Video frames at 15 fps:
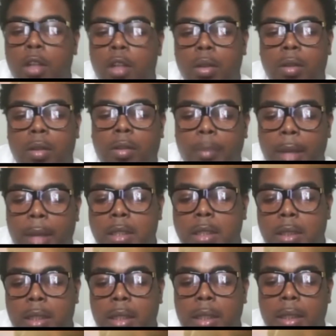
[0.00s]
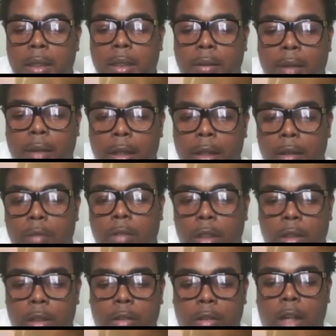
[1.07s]
want to make things like
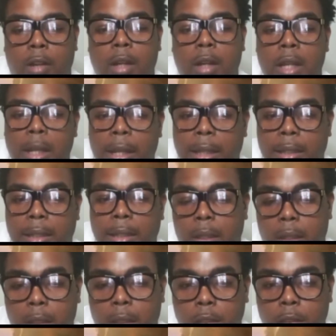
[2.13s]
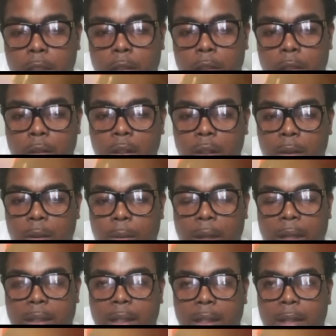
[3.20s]
real talk. And you know, when
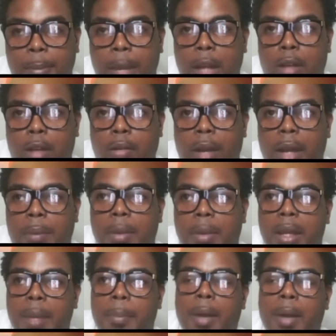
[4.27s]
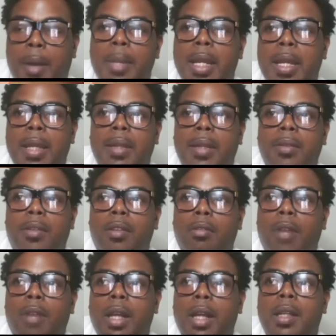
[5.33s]
I think of battle rap, my man's
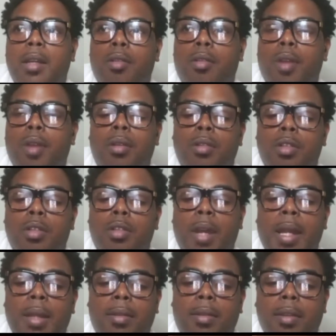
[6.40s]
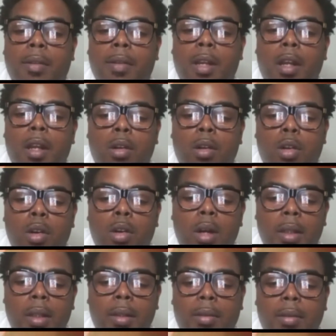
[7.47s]
right there across the tracks over there on
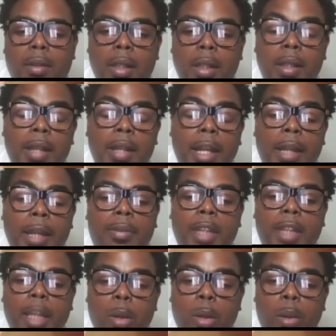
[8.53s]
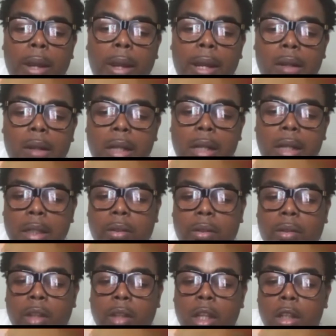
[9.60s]
Corliss, his name's Sammy Wild
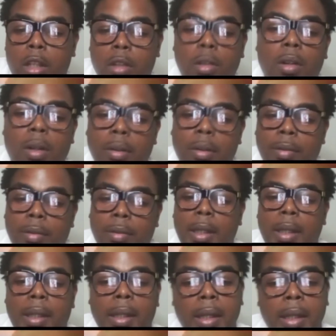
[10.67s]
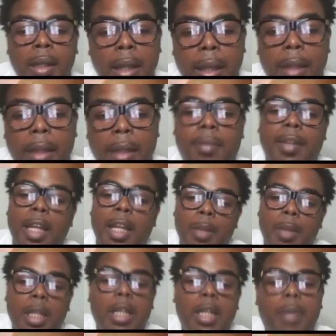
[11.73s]
Hunnits. You know what I'm saying? And
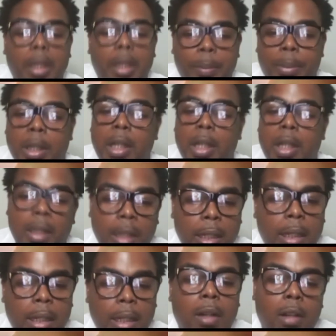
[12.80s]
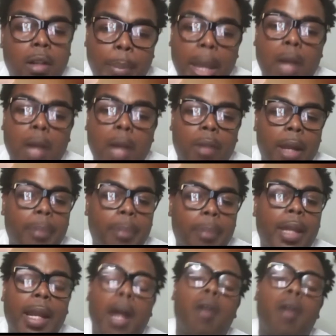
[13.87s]
Sammy, he been putting it in on the battle rap
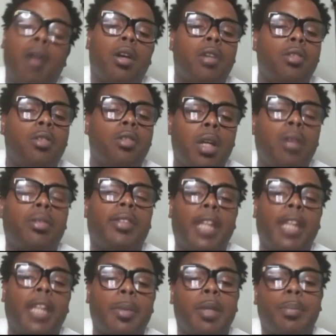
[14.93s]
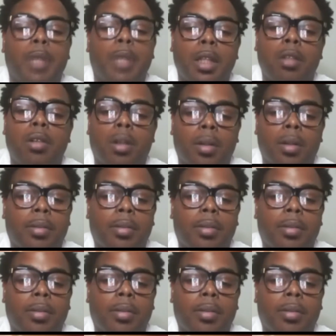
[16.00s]
side. I don't know if you know Sammy, but you know what I'm